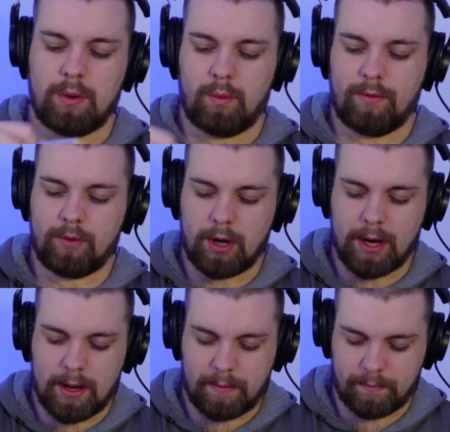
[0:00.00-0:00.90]
We've got,
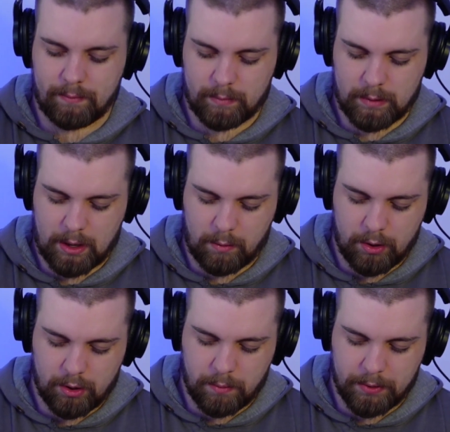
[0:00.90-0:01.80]
um, I
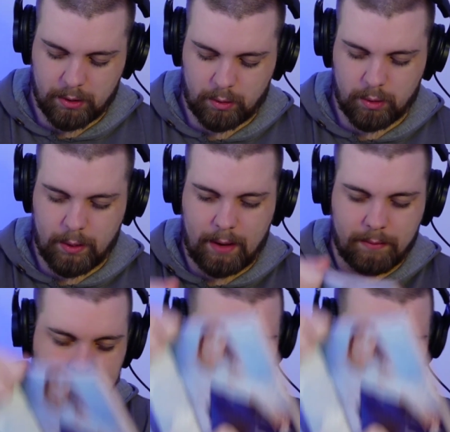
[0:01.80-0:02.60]
won't open it all the way up because